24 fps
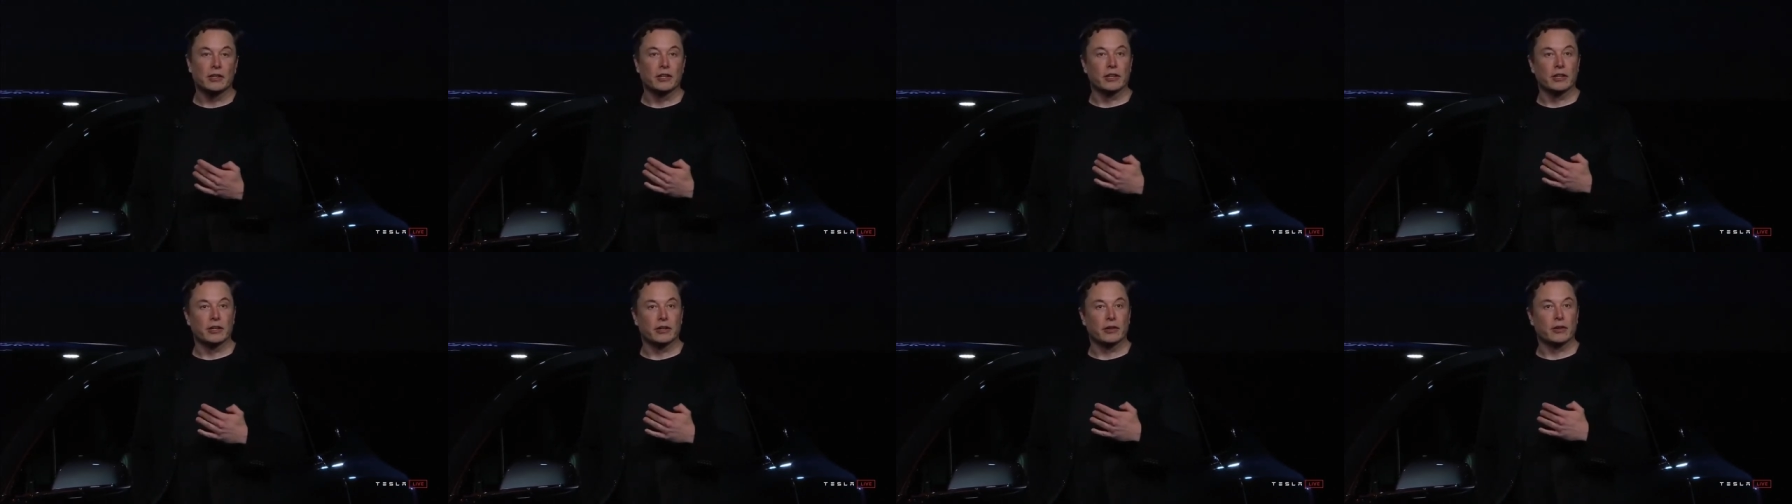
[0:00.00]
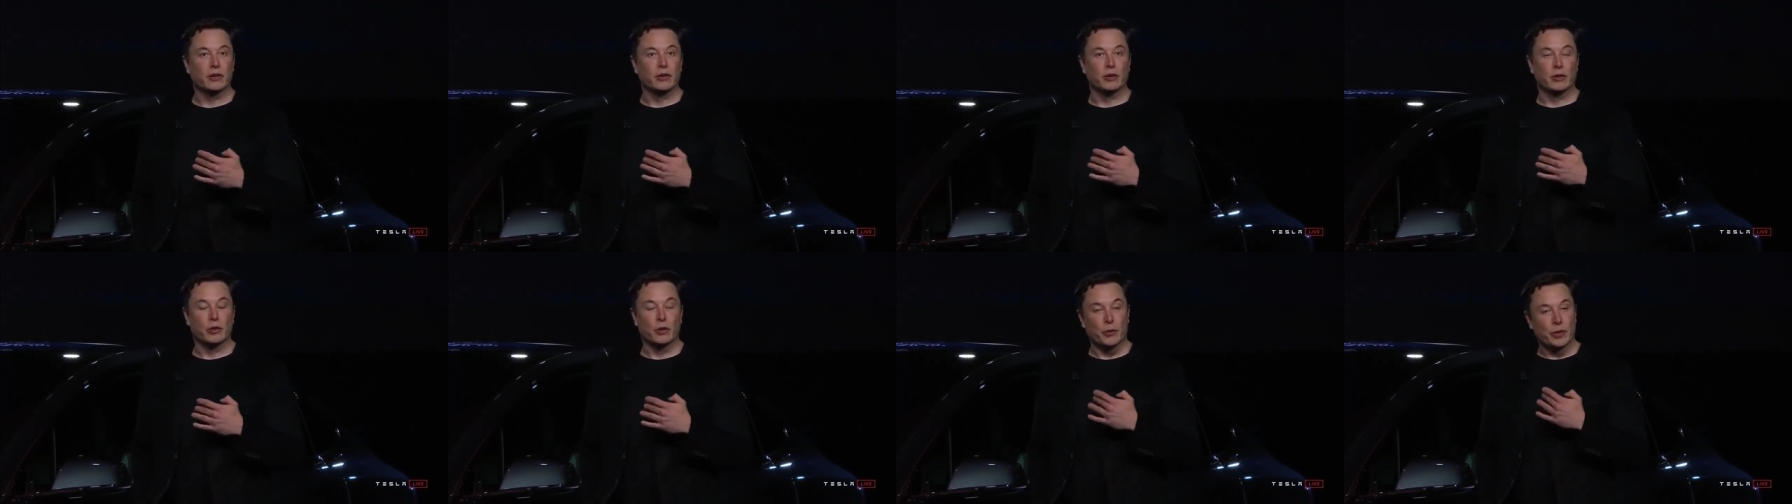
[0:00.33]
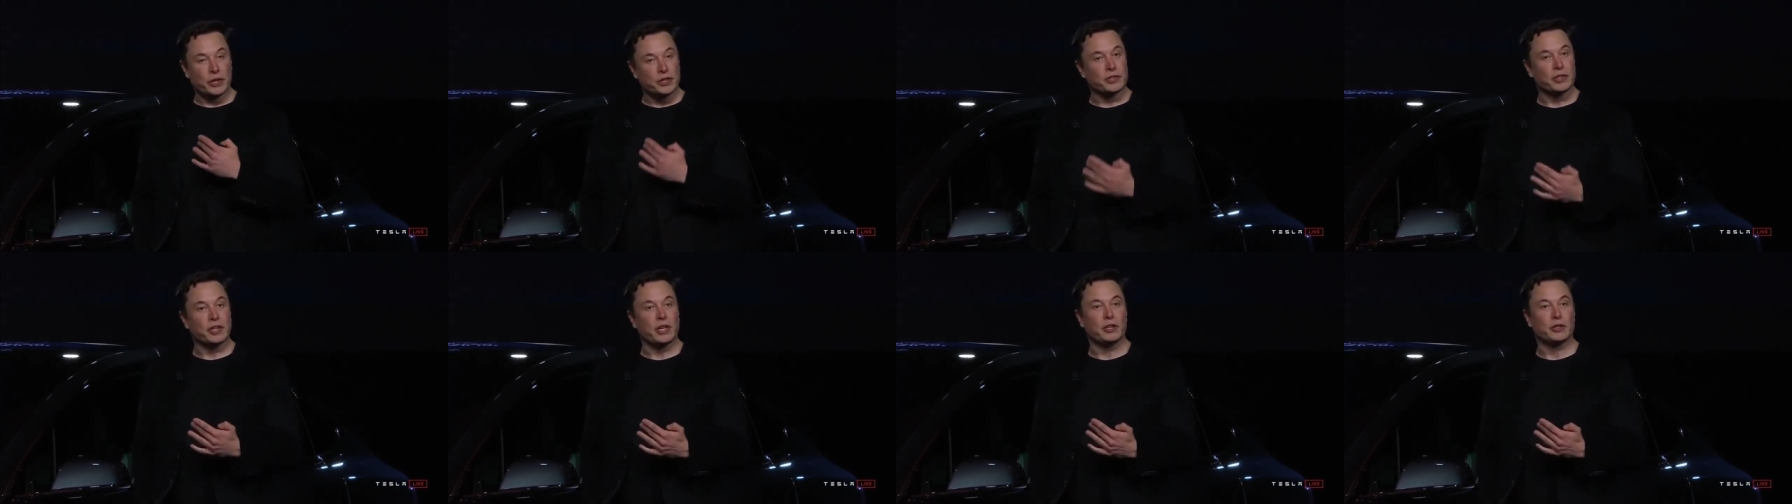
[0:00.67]
the, the
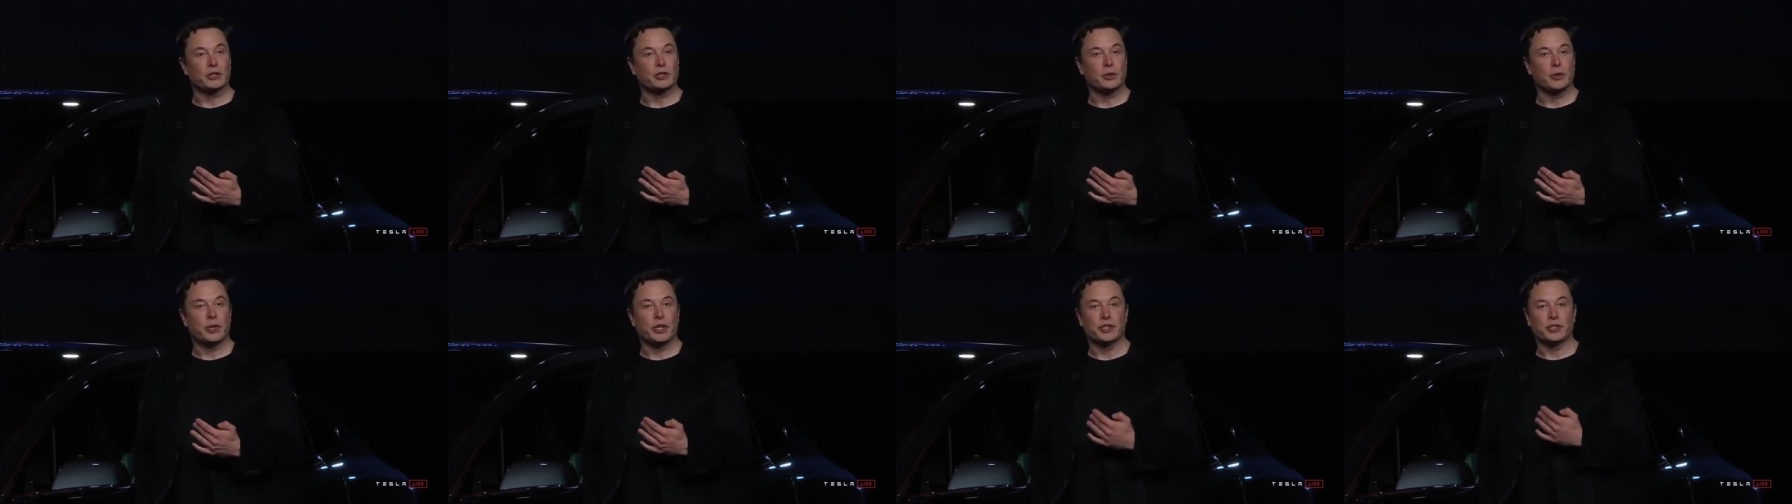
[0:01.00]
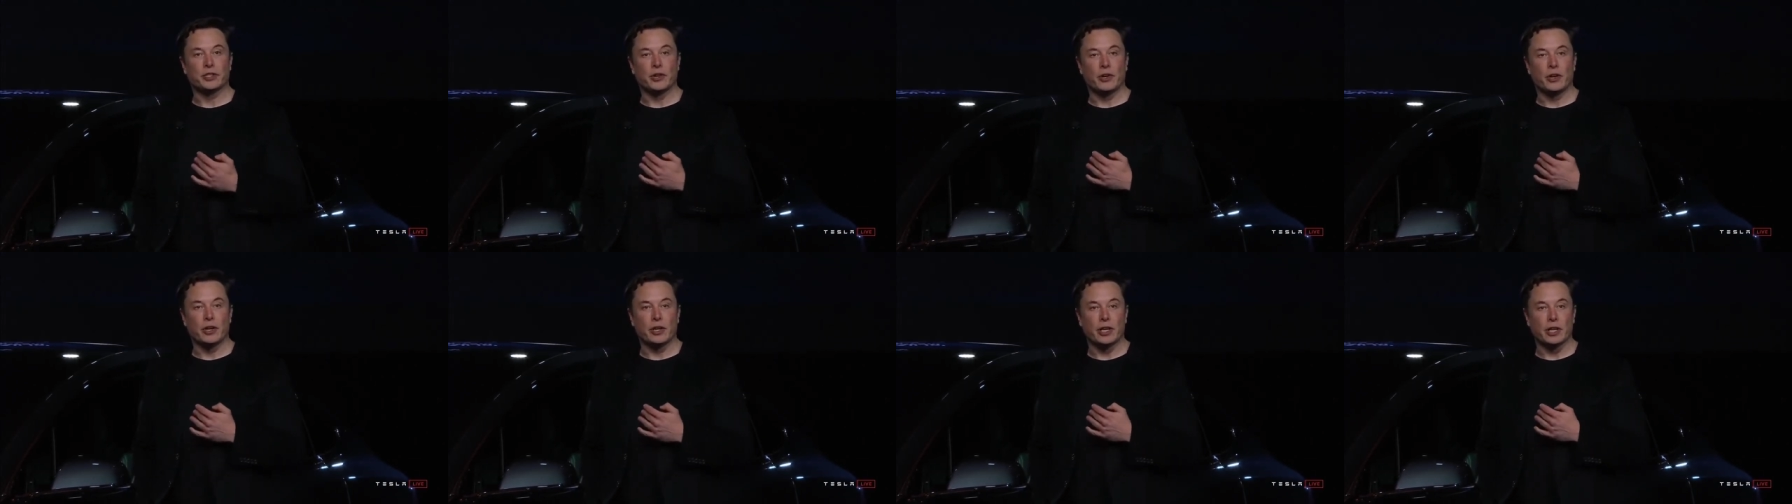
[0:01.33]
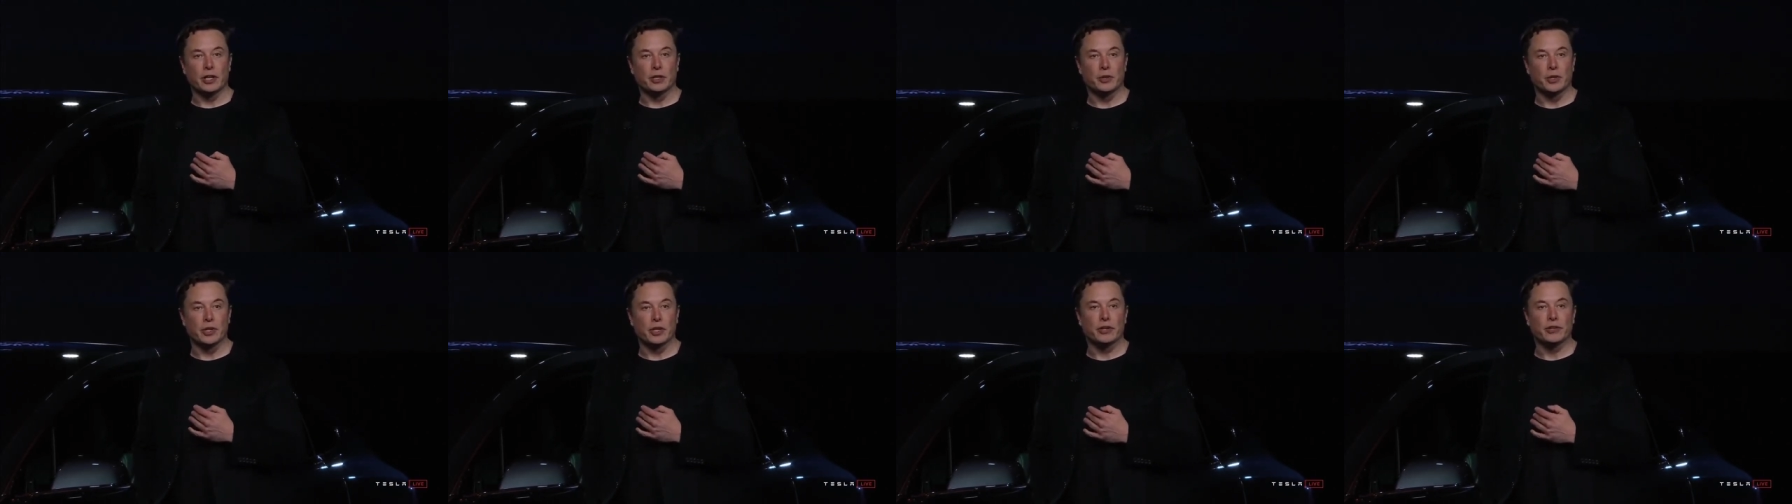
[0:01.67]
rest of the industry is going
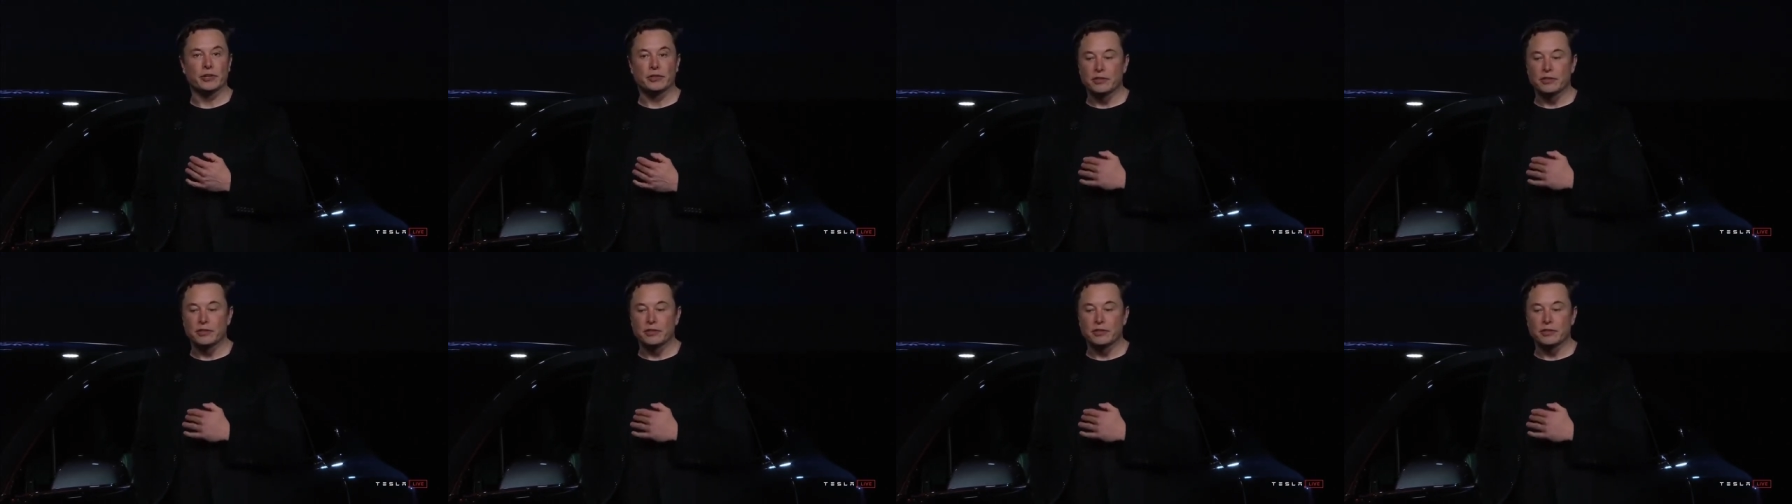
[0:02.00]
electric.